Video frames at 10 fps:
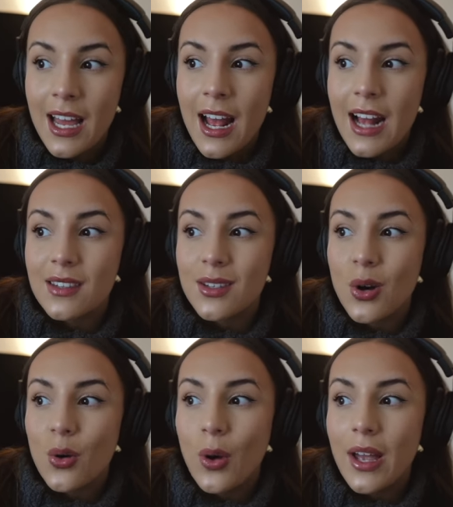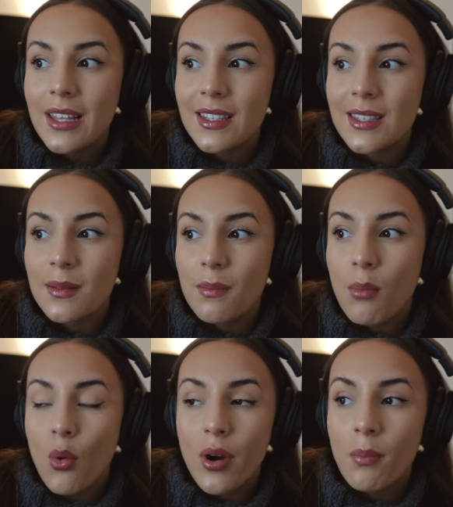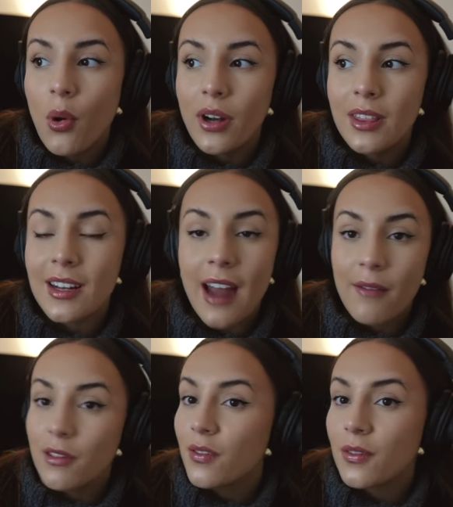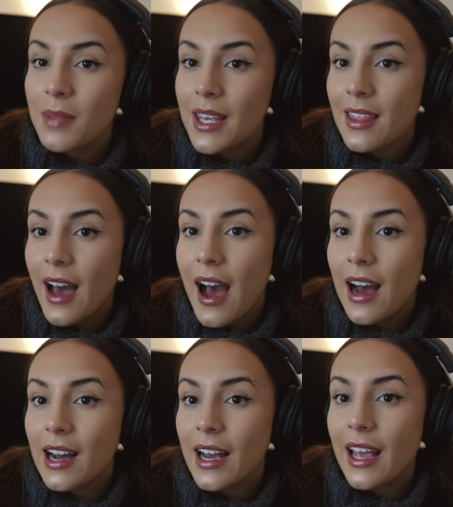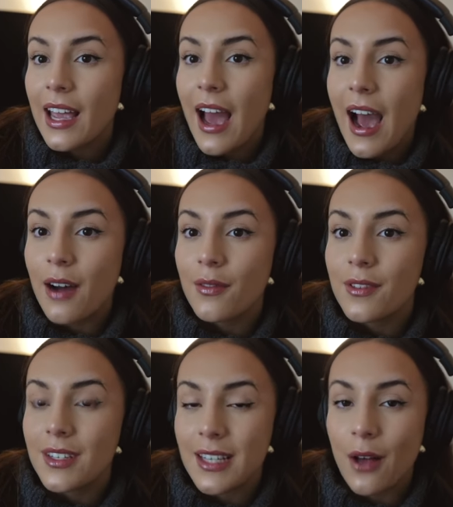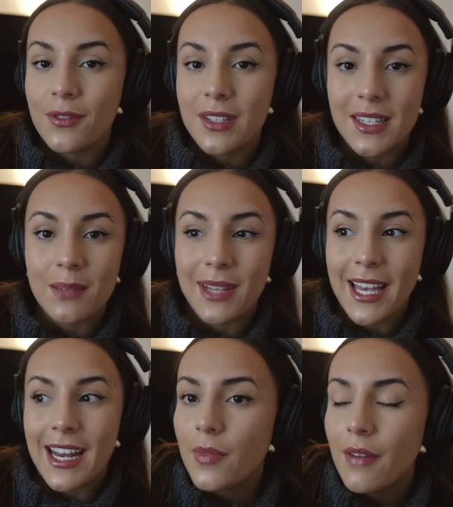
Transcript: and so it's more important than ever for me that I have self discipline.